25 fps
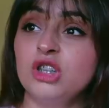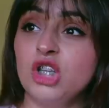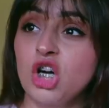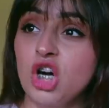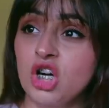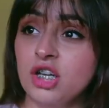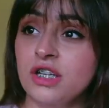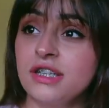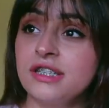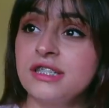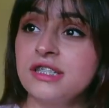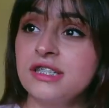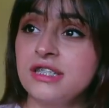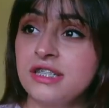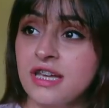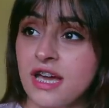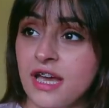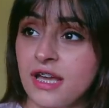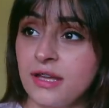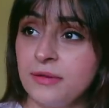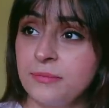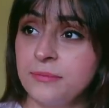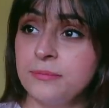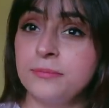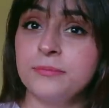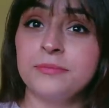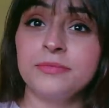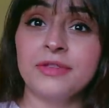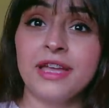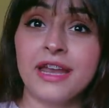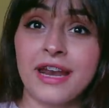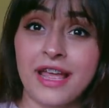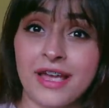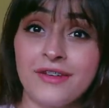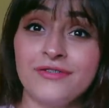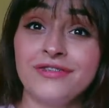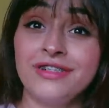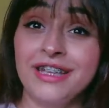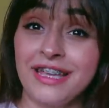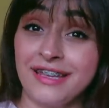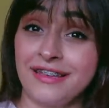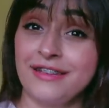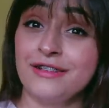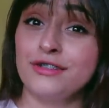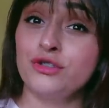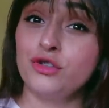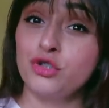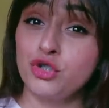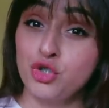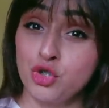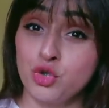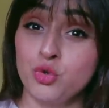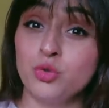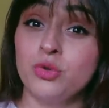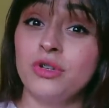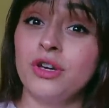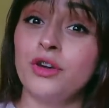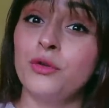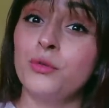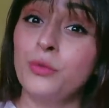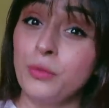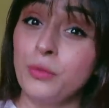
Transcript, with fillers: Longest time that I've taken to shoot a